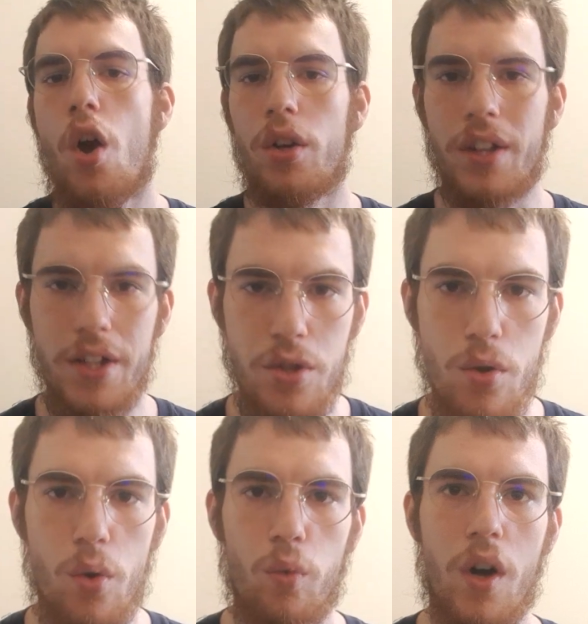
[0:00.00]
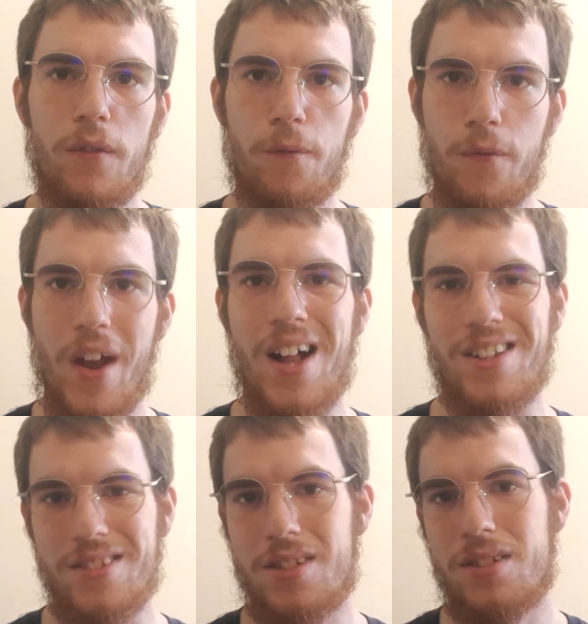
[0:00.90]
A natural one
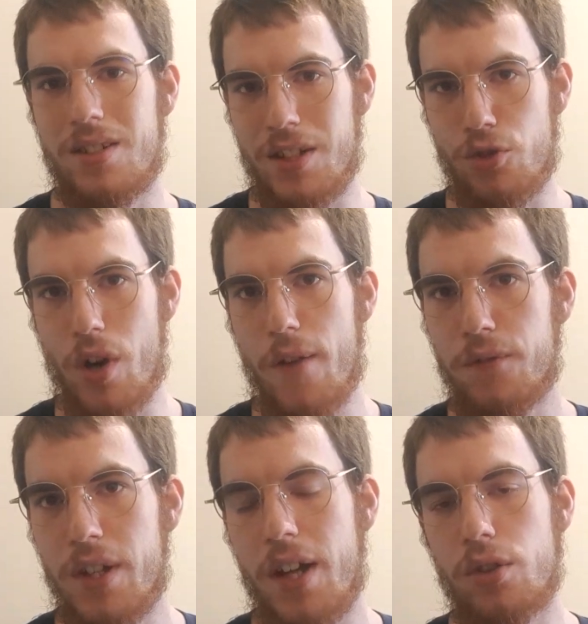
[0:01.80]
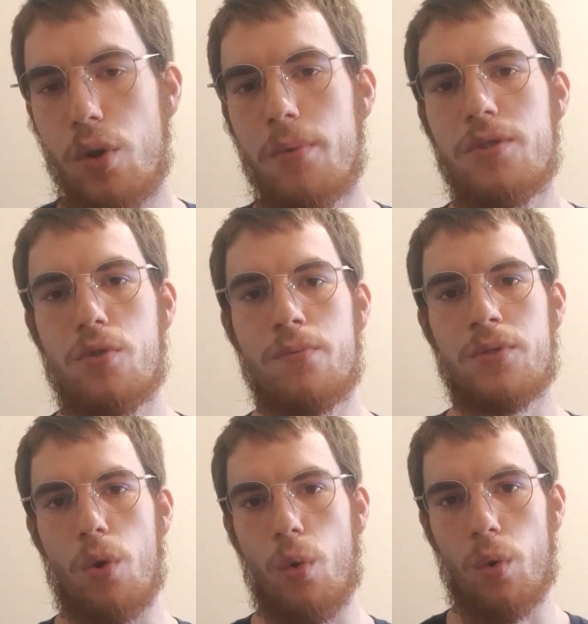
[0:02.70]
fails the crafting and
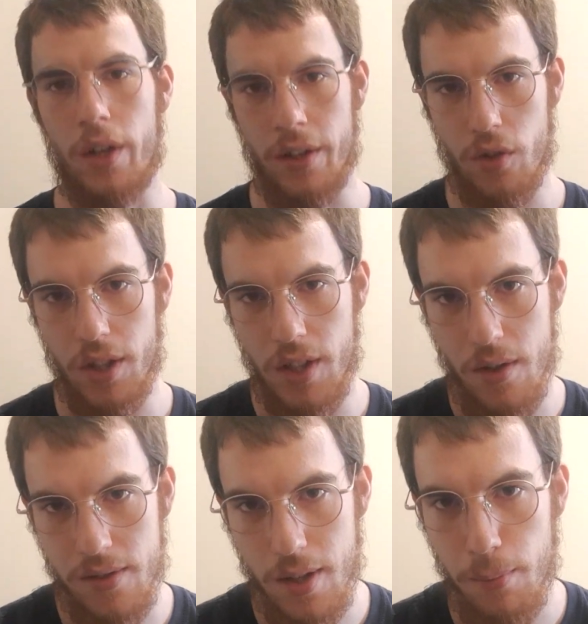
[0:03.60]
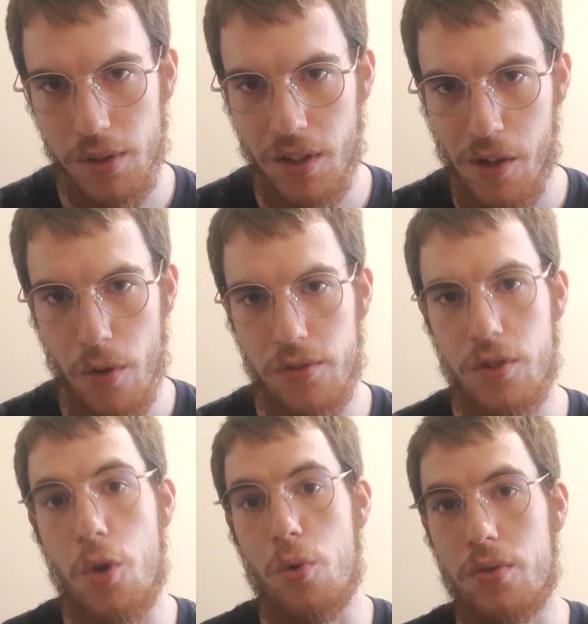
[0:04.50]
consumes all ingredients and materials
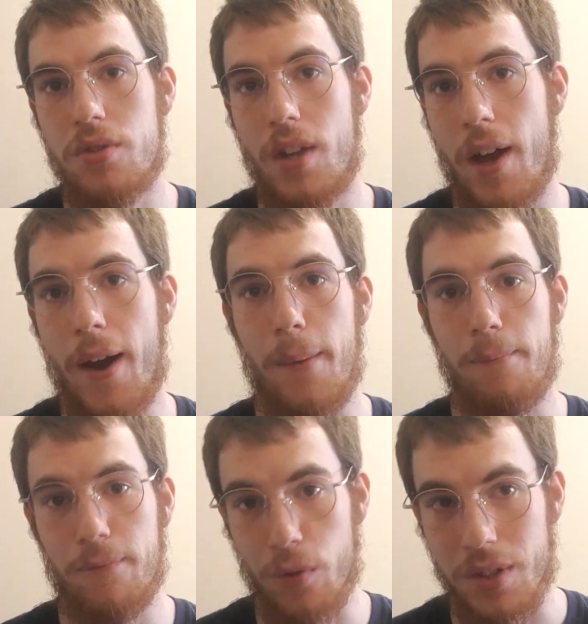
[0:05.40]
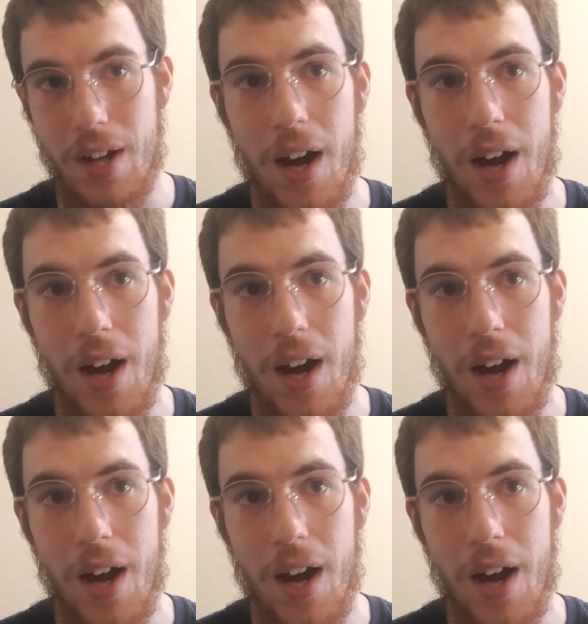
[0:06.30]
used for the